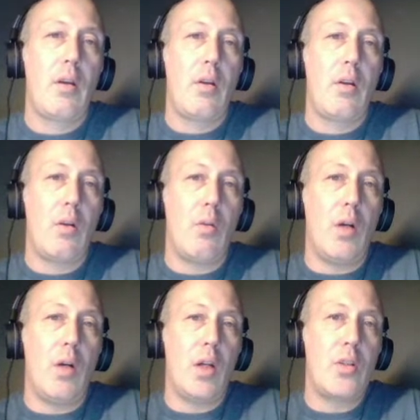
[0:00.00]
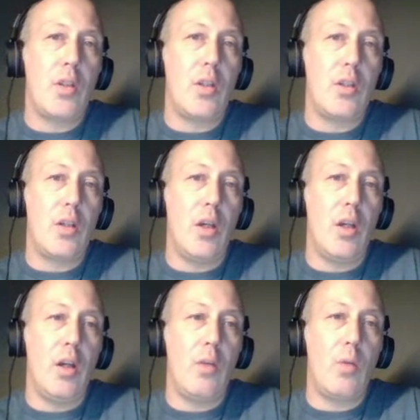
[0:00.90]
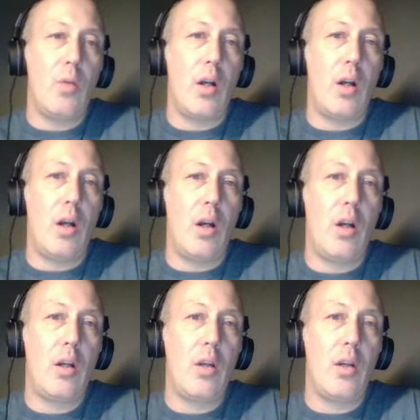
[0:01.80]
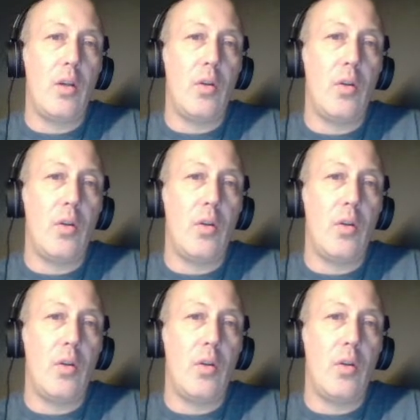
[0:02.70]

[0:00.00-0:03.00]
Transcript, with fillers: Washington, where are you?